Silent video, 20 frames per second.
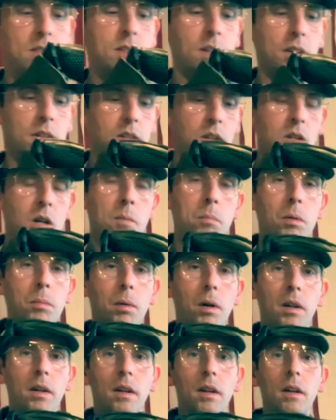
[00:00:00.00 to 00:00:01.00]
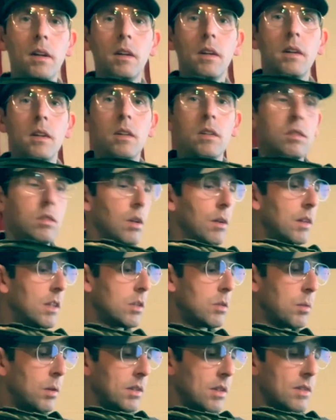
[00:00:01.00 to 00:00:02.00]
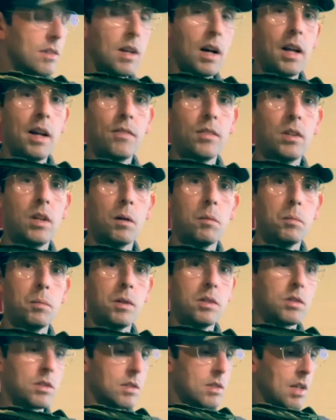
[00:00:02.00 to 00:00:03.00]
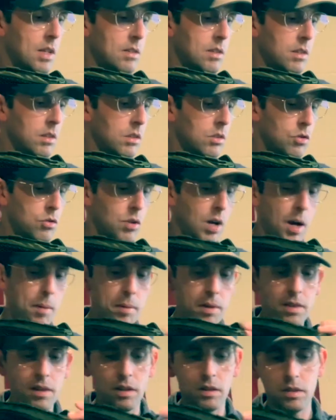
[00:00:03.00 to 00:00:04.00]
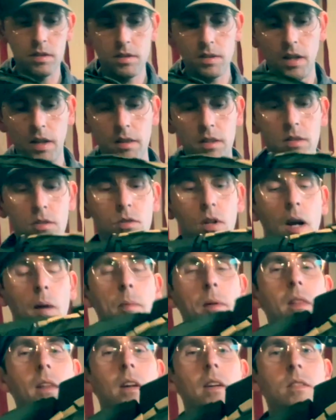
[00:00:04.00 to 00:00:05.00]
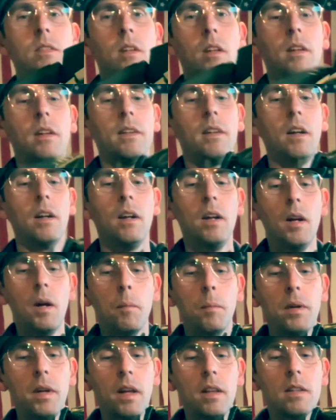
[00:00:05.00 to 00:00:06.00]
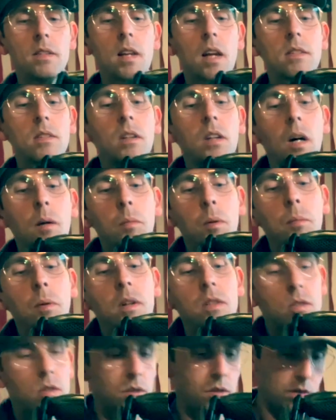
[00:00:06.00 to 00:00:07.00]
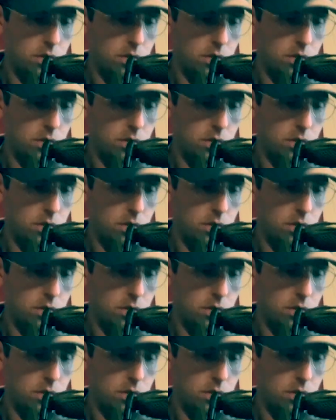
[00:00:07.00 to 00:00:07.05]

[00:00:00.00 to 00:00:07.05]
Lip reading: the cummerbund. So this one does not have the cummerbund, just has a little strappy thing on the side. The strappy thing is still in there, but yeah, this has a cummerbund, so you